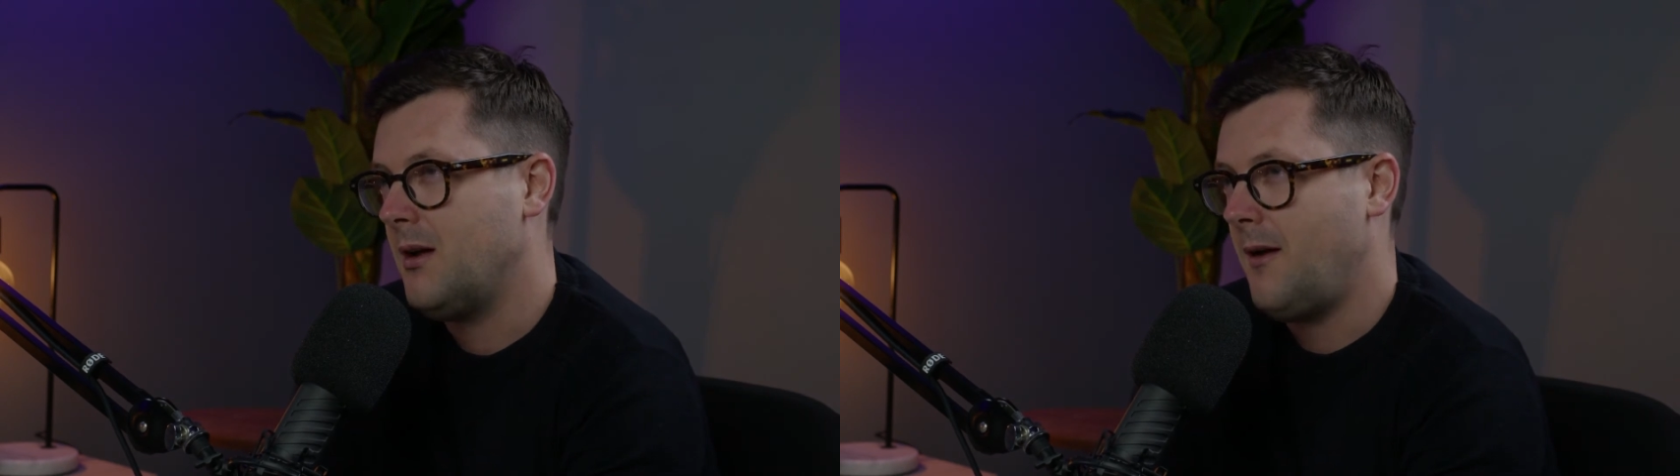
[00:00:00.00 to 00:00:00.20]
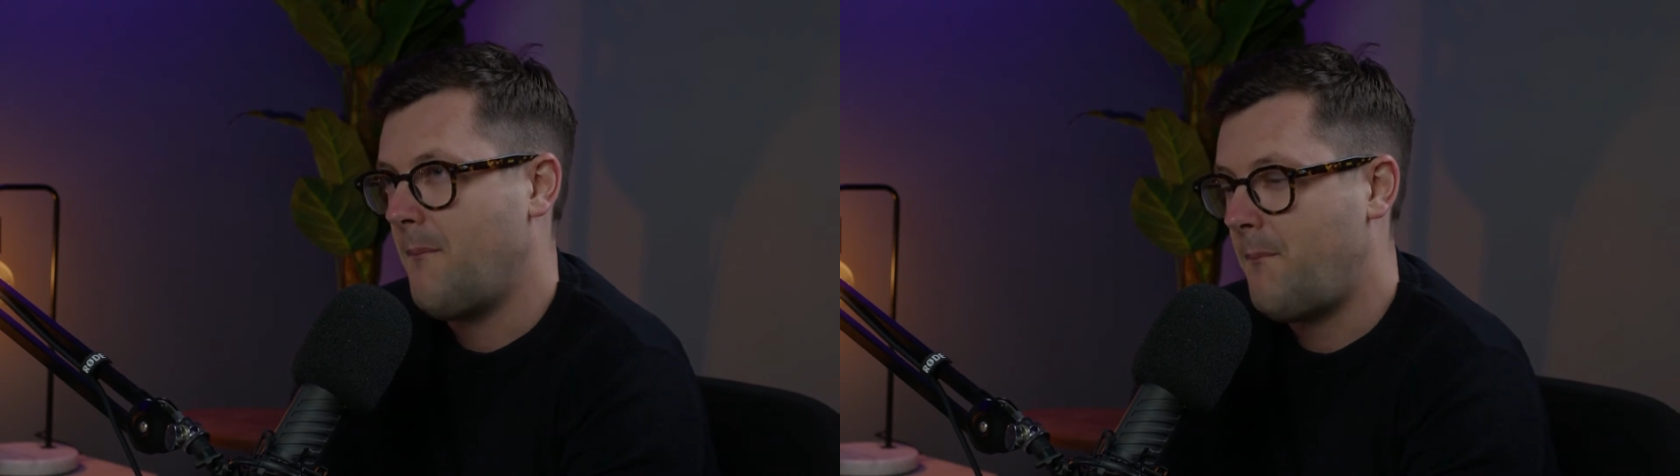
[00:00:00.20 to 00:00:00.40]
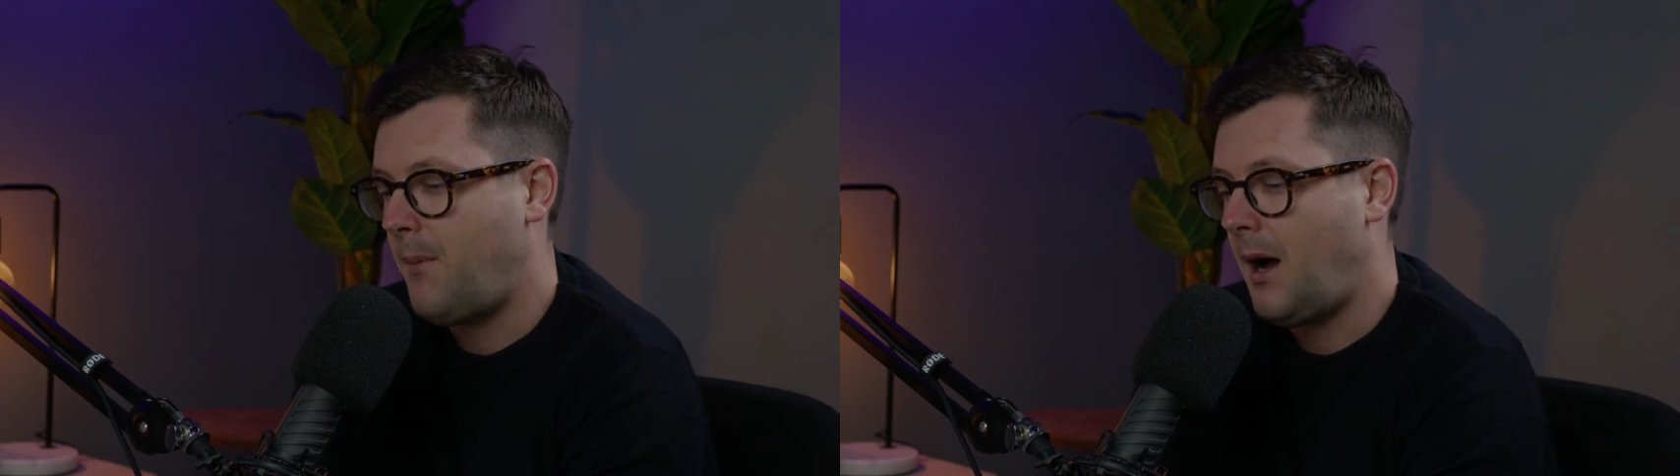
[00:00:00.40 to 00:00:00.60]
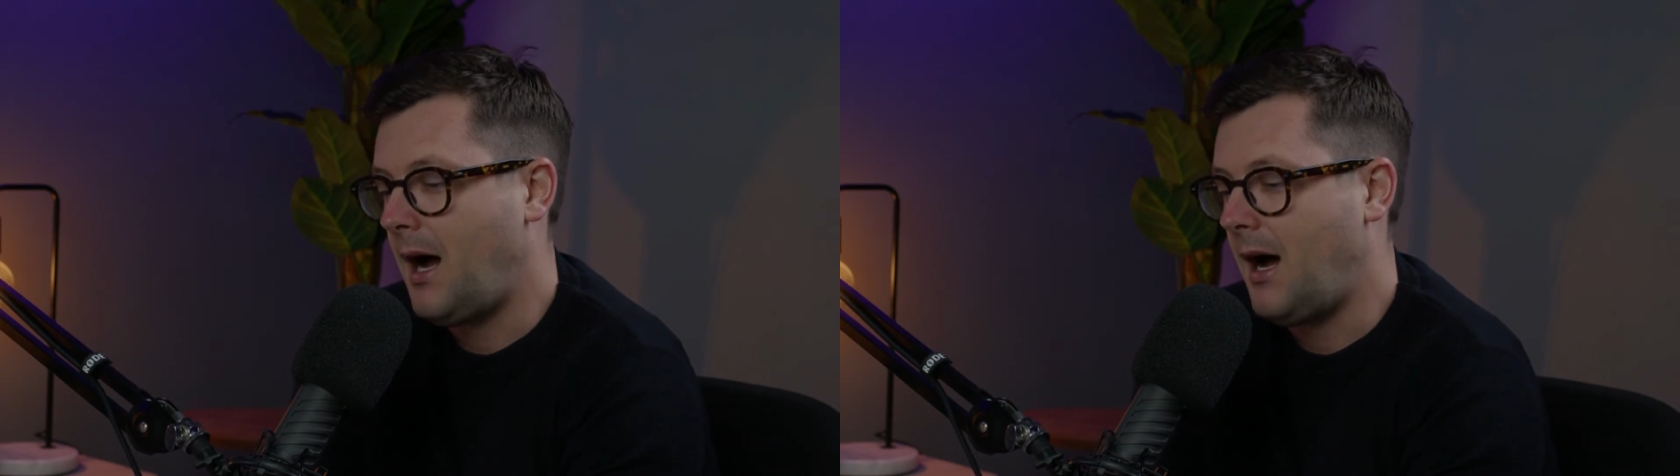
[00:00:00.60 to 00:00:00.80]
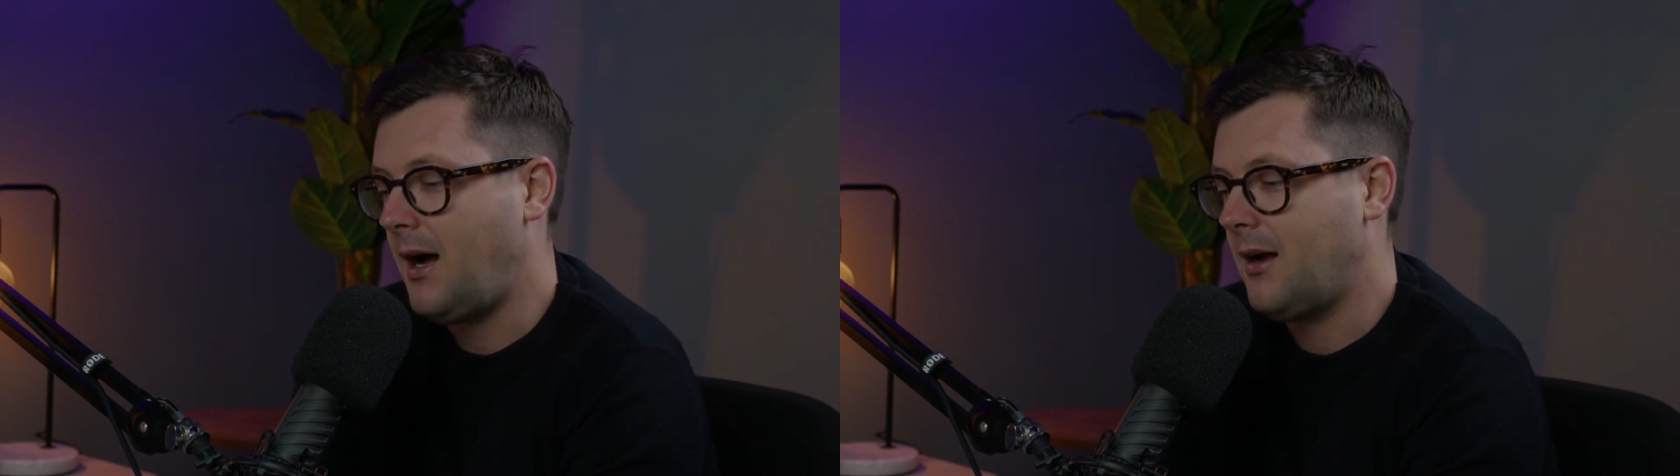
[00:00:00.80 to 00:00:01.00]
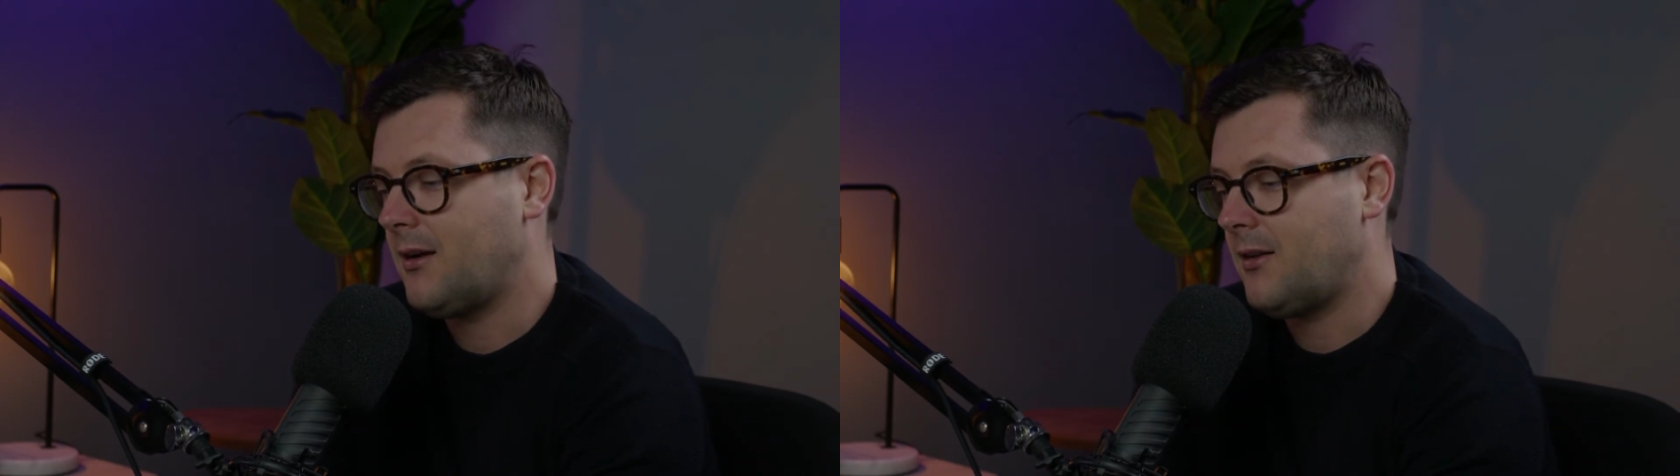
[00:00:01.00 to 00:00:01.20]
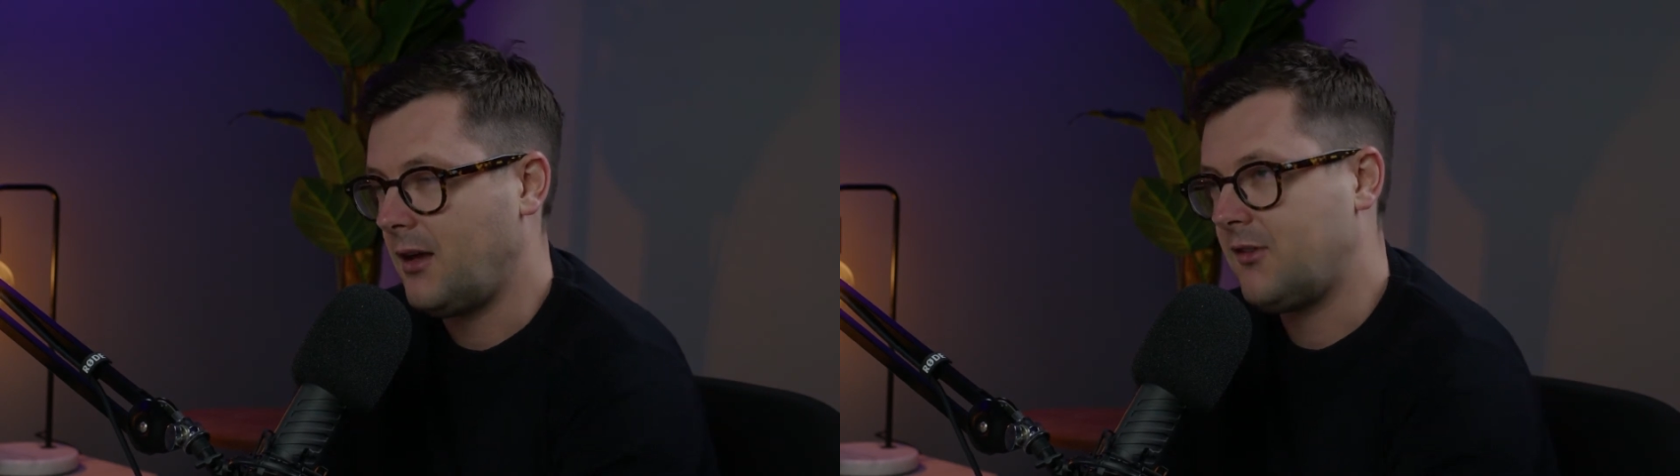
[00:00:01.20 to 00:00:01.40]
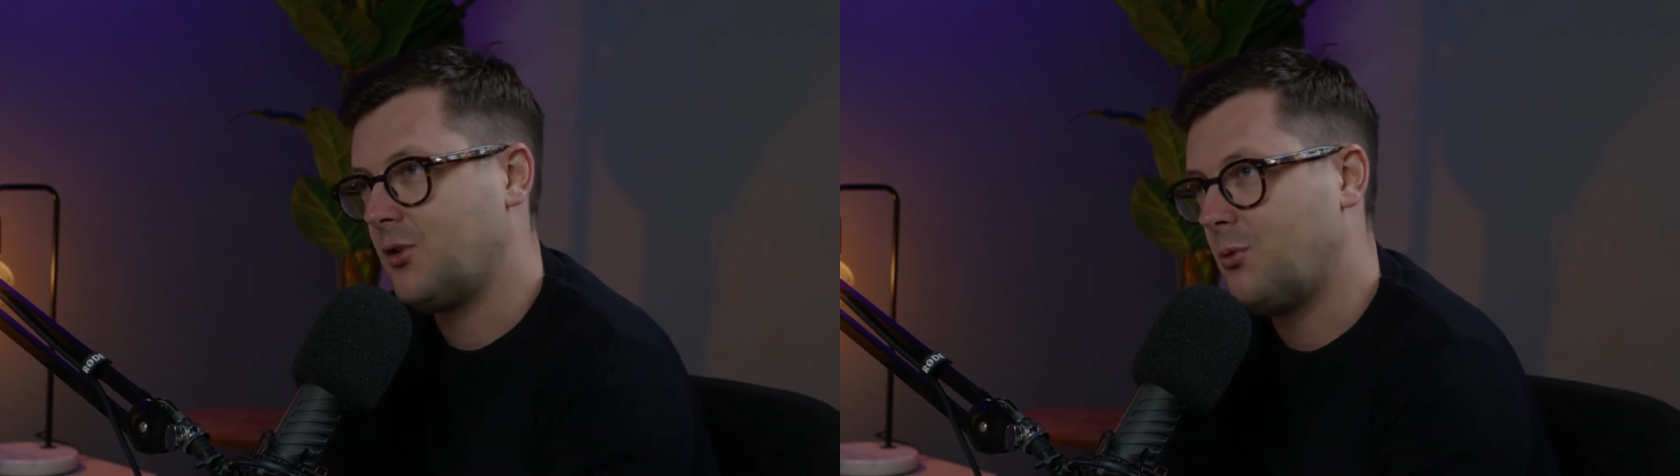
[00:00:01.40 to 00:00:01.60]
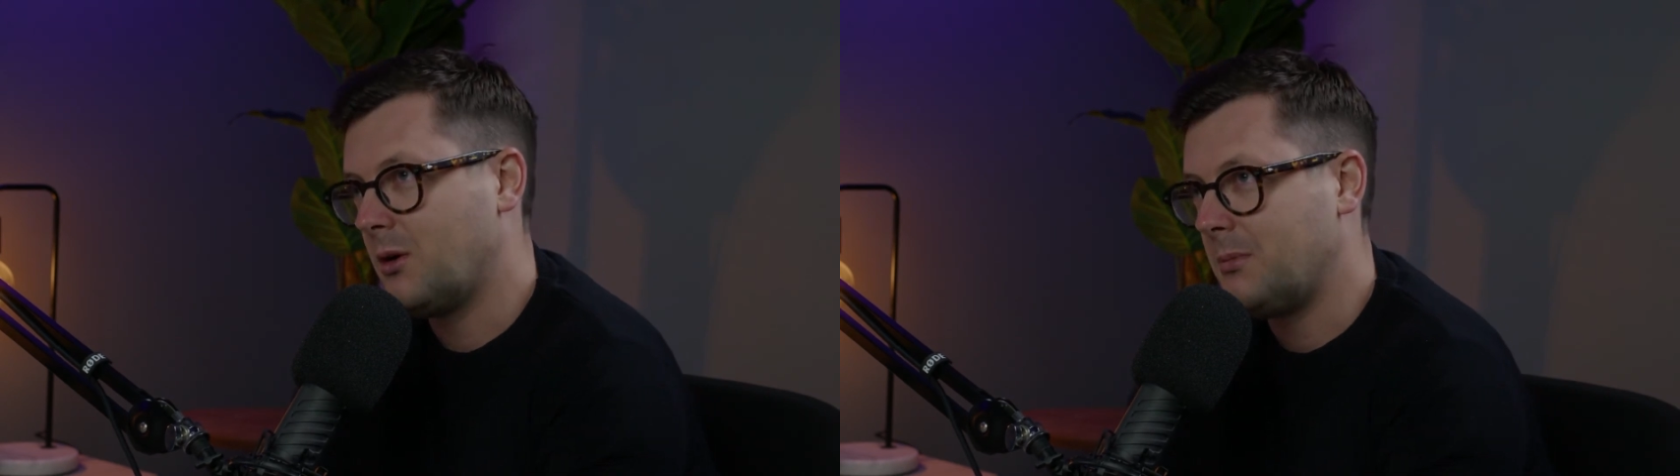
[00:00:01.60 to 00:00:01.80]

mm. but they still want